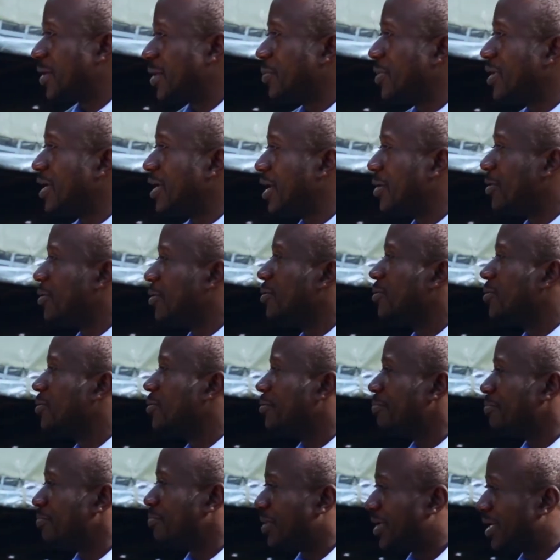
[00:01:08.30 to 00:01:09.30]
Can we now
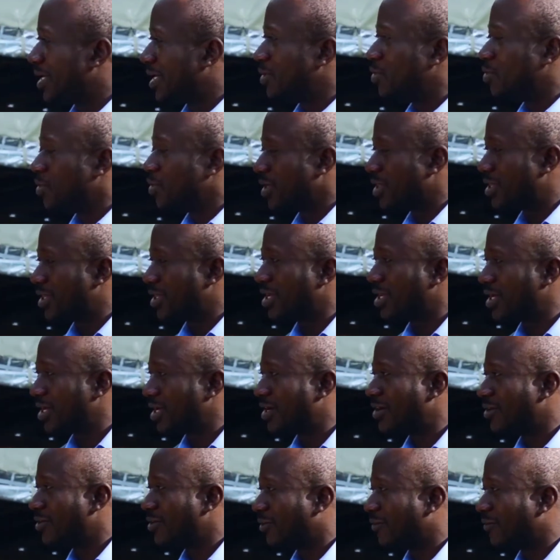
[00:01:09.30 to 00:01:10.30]
begin to rethink
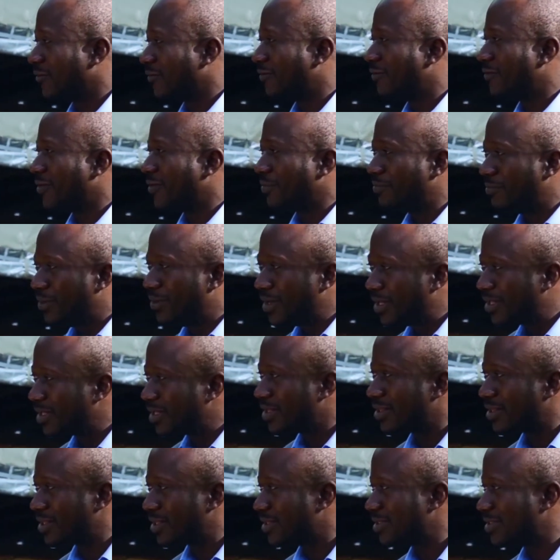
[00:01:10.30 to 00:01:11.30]
of
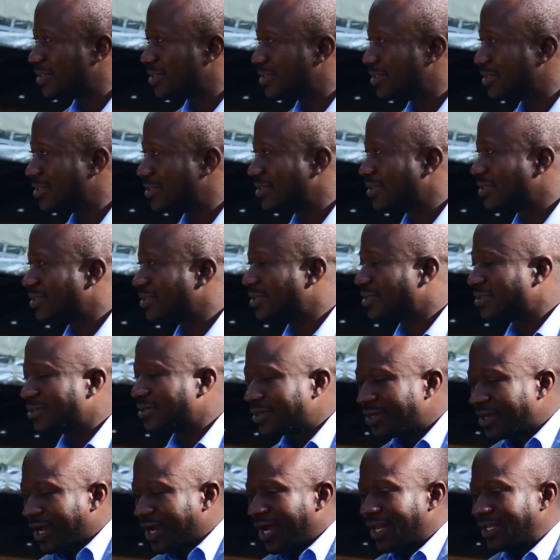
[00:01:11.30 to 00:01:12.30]
rebuilding this
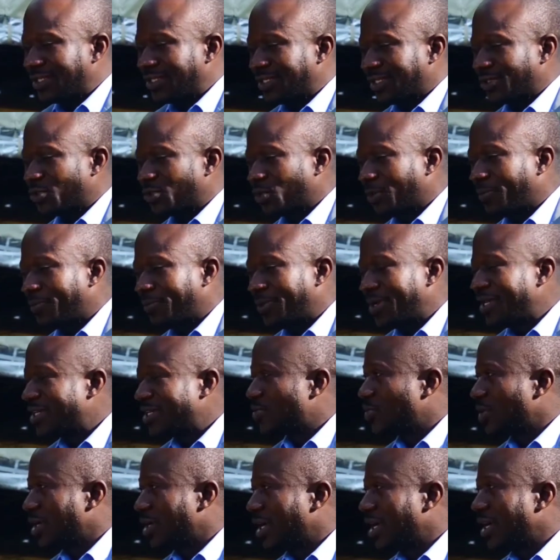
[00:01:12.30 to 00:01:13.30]
culture to a
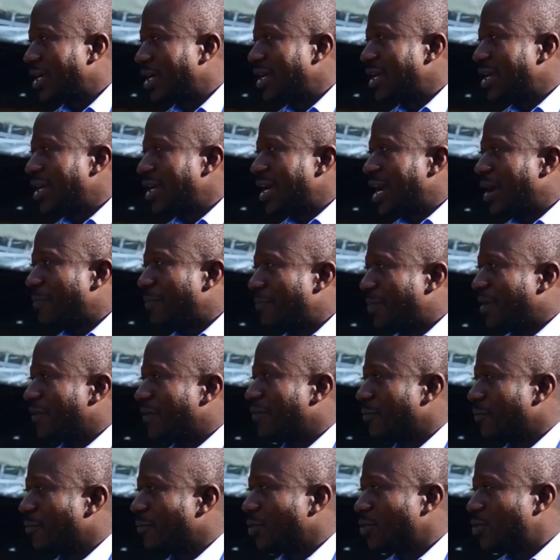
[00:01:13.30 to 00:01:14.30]
place where, apart
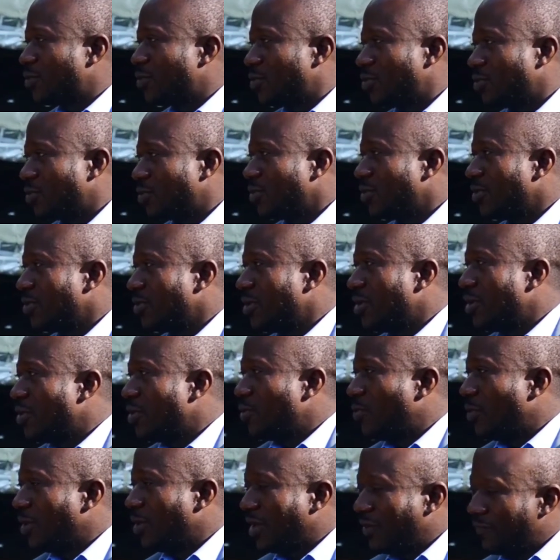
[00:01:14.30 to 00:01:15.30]
from what you do,
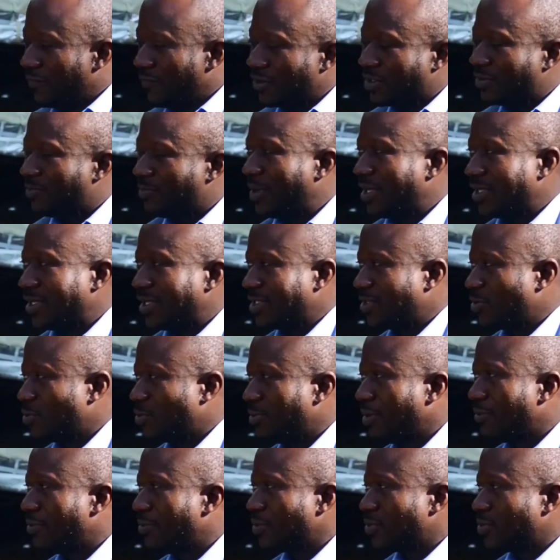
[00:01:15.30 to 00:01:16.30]
we give you space to
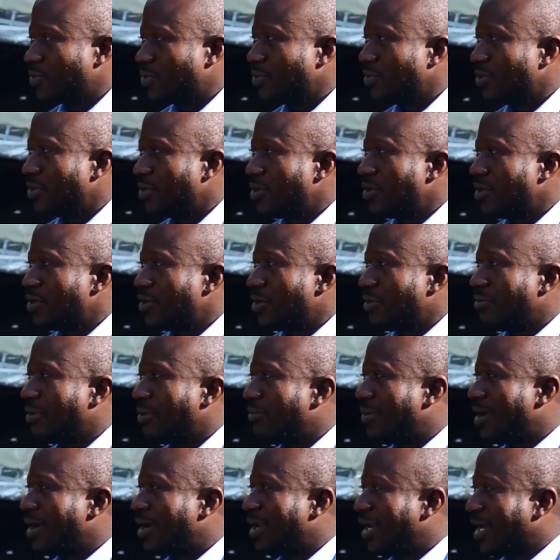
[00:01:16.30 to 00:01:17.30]
be able to
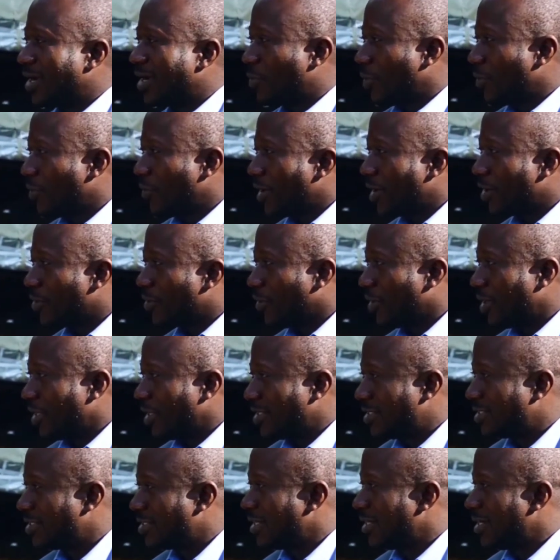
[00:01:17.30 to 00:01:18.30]
remember, like when we're in
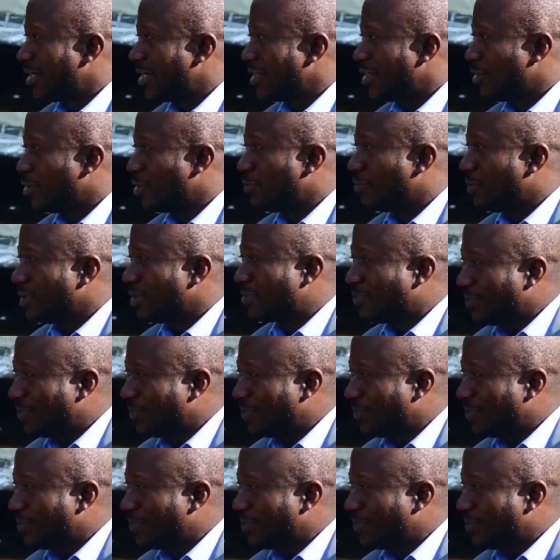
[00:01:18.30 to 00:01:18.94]
college, there'll be